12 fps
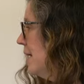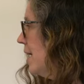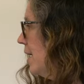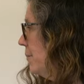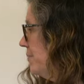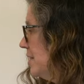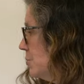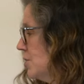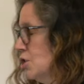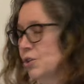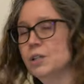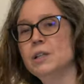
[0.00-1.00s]
Um, this was
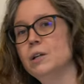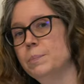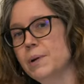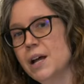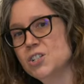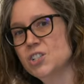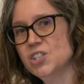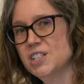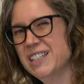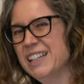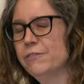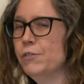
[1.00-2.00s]
a good little project just
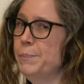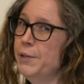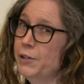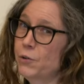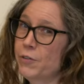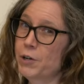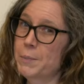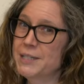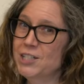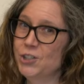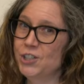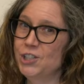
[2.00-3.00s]
to get familiar with our
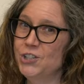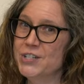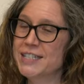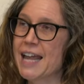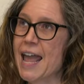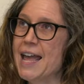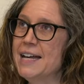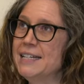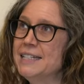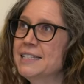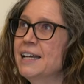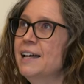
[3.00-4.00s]
materials,
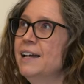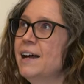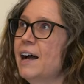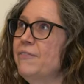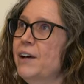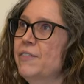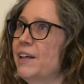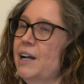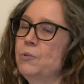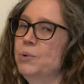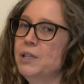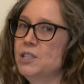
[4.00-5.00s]
and I found that
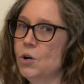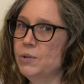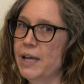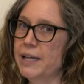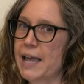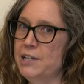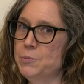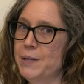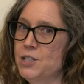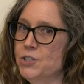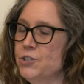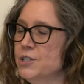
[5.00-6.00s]
I really don't like H
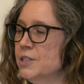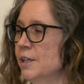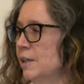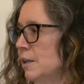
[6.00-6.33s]
pencils.